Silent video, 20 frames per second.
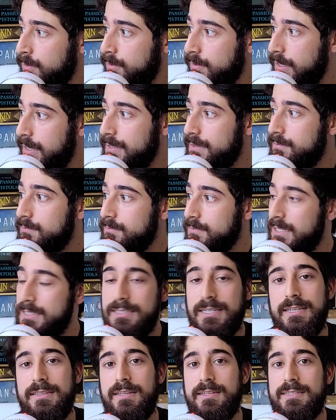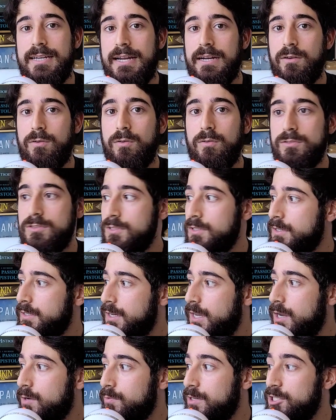And let's say the tentacles
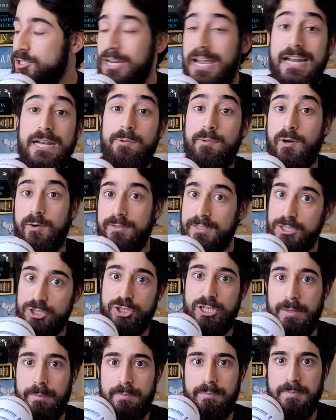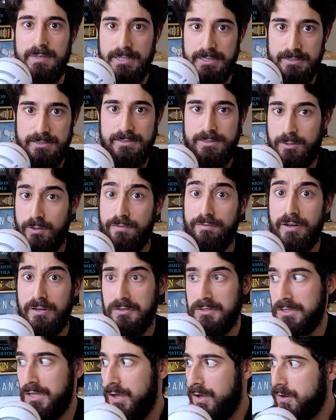can reach anywhere on the ship because they're
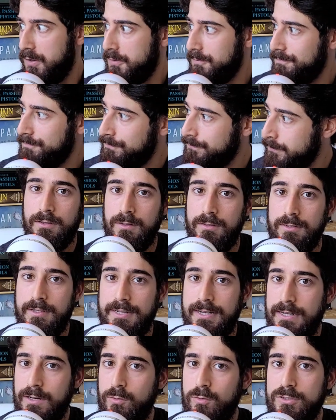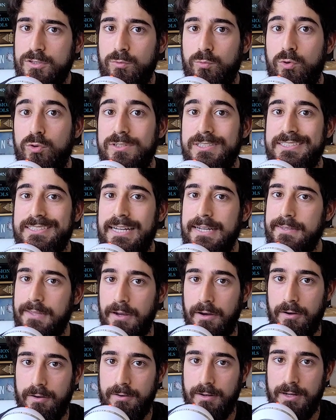very long. The tentacles will stay
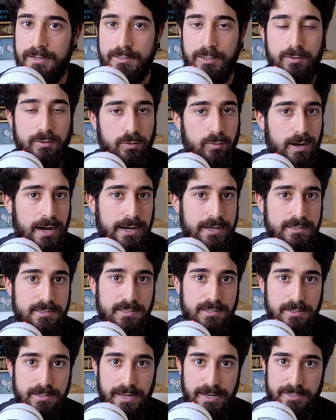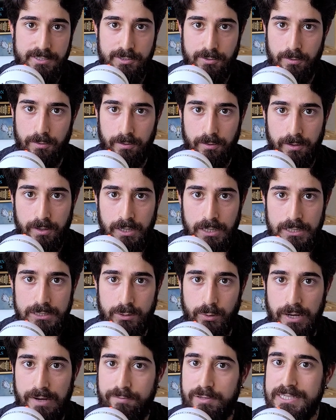there until the Kraken's next turn.
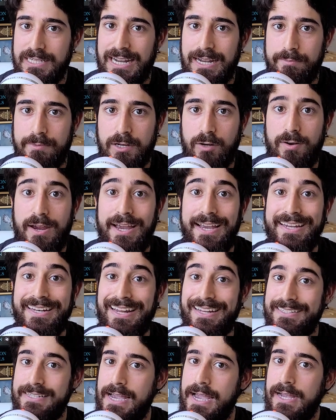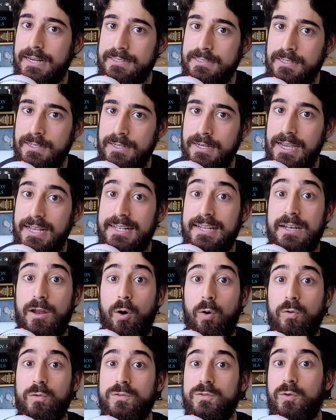So every time the Kraken attacks, it can
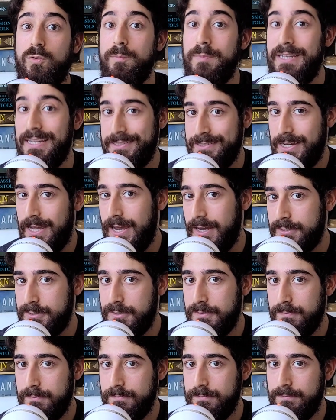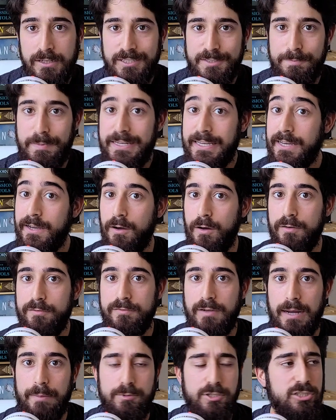also be attacked. Speaking of,
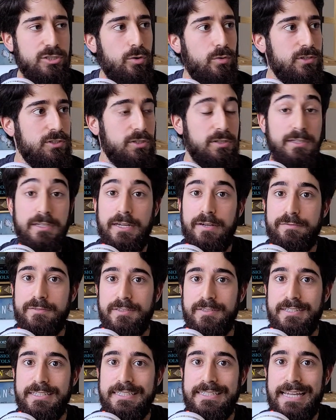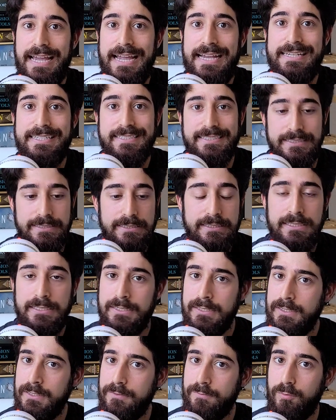I'm just going to lift the AC
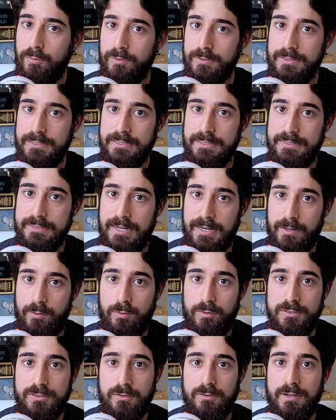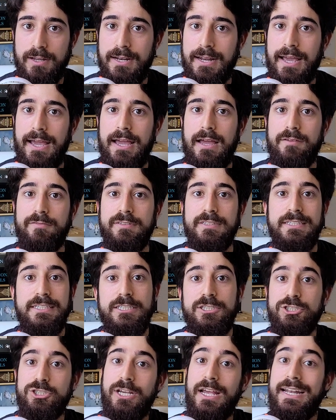for the tentacles, so they're going to have
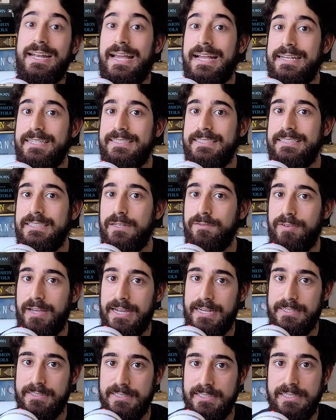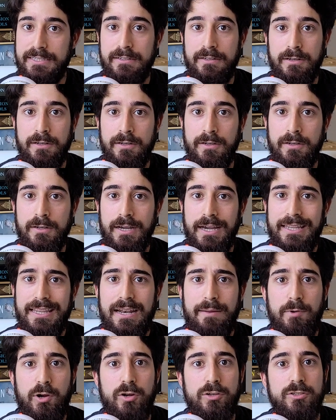each an AC of 18, and then
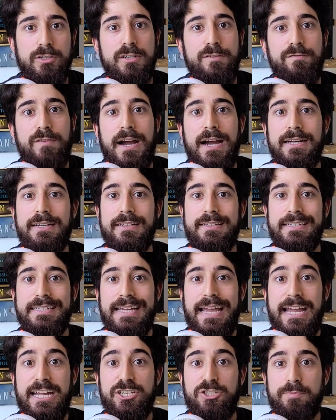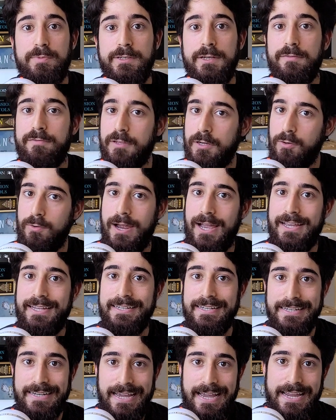I'm going to divide the HP of the Kraken
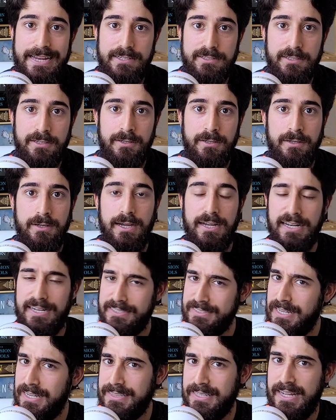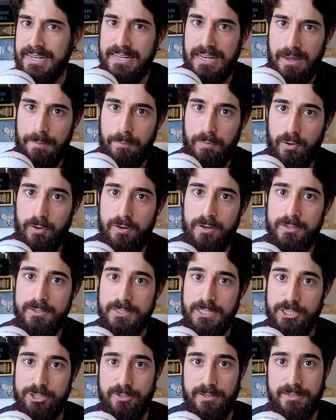in 8 and assign that number to
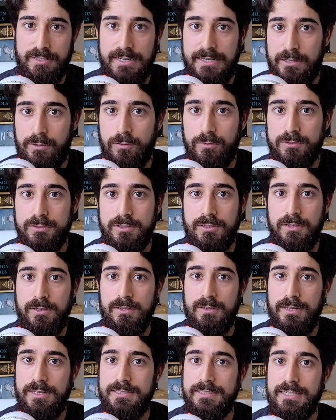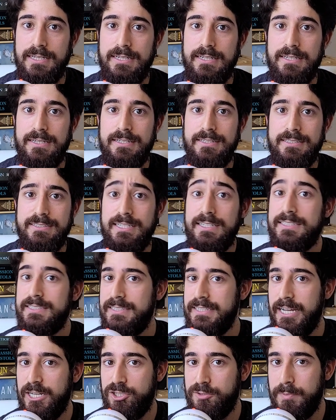each of the tentacles. let's say
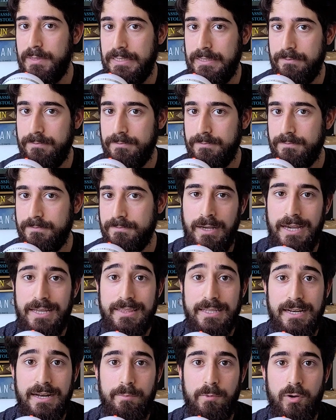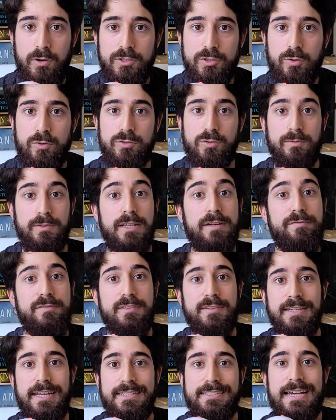60 HP. And then I'm going to also lift
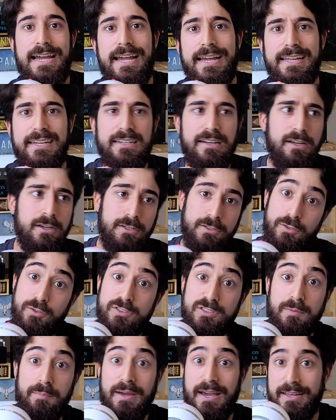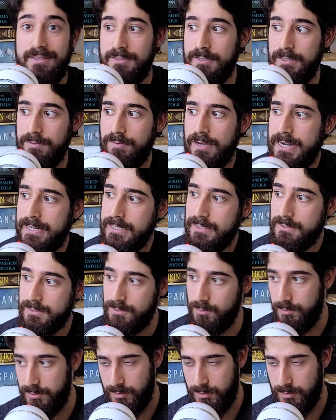the attack and do some math to divide it, so it's